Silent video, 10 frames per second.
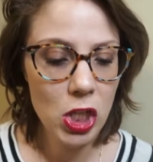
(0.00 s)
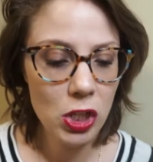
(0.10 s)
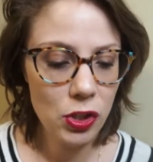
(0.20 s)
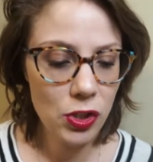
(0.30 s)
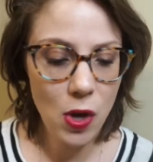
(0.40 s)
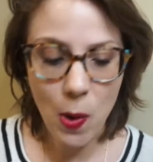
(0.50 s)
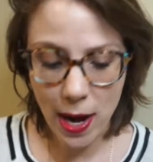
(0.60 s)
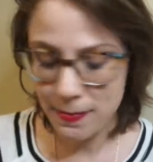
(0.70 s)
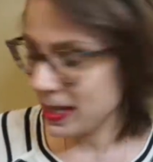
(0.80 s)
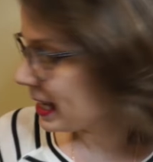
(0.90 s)
So
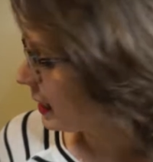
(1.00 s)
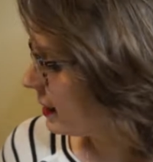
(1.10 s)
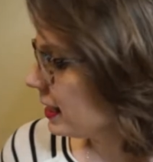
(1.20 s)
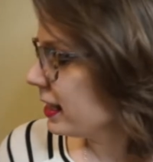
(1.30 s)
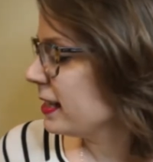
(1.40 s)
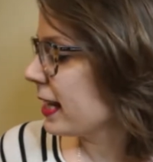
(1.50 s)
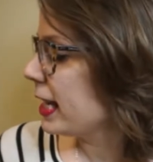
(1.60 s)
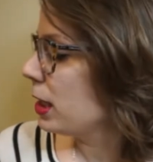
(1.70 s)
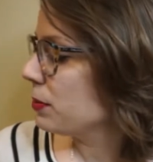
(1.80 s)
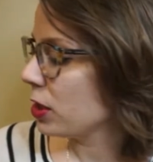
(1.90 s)
I'm guessing these
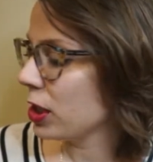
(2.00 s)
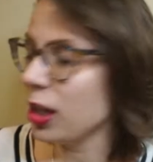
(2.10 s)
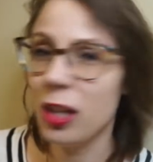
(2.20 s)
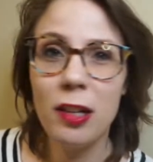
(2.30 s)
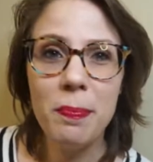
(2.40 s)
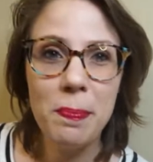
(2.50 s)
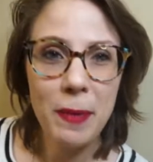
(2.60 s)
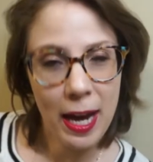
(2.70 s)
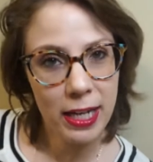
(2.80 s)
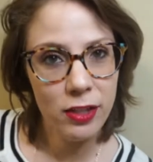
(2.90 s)
items are gonna
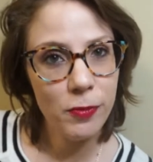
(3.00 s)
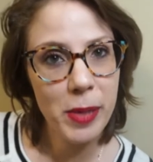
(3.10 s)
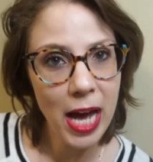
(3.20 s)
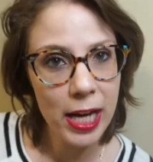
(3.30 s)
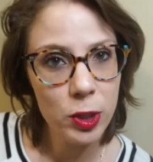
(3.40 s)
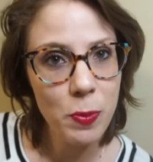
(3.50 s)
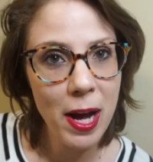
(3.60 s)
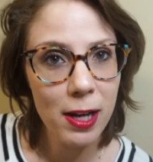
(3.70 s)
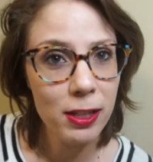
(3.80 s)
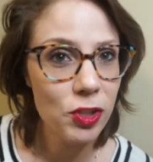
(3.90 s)
kind of be
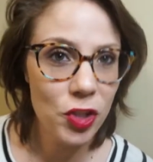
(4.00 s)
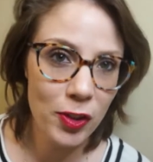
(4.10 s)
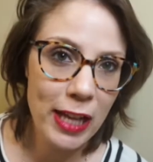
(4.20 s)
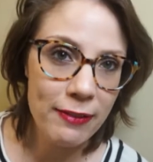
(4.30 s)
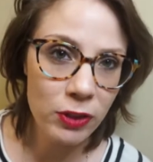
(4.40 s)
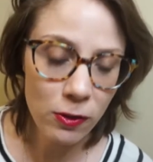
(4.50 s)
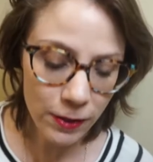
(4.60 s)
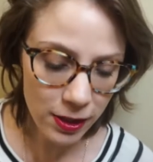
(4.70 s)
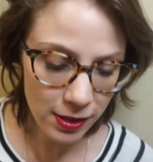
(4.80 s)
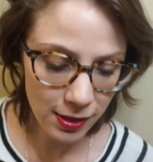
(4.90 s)
hodgepodge
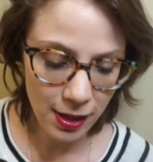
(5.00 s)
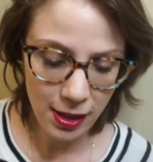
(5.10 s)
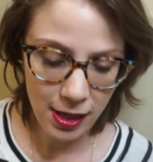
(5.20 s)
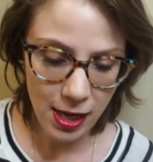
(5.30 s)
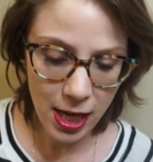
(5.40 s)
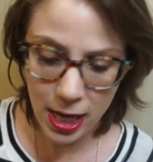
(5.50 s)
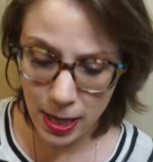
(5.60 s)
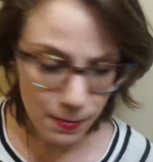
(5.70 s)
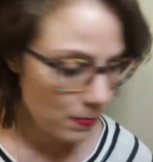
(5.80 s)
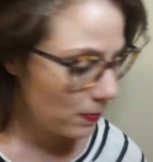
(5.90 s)
leftovers.
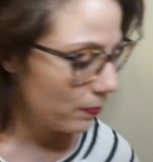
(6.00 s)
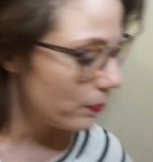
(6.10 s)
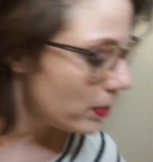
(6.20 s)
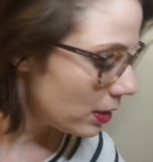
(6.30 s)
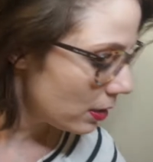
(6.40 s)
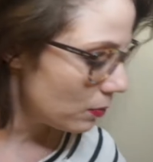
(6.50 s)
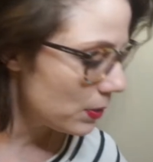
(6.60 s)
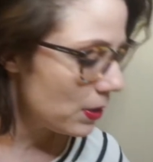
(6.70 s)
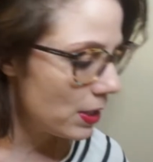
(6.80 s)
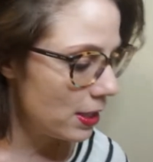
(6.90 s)
Was
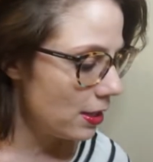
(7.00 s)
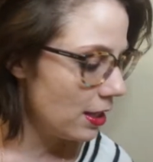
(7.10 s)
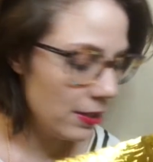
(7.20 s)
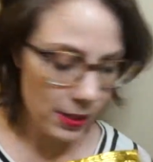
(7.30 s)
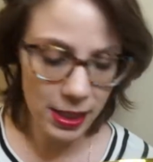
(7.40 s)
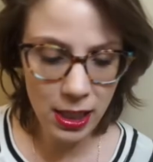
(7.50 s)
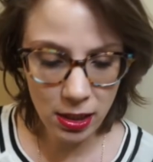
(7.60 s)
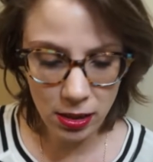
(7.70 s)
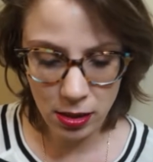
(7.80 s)
there anything else in here?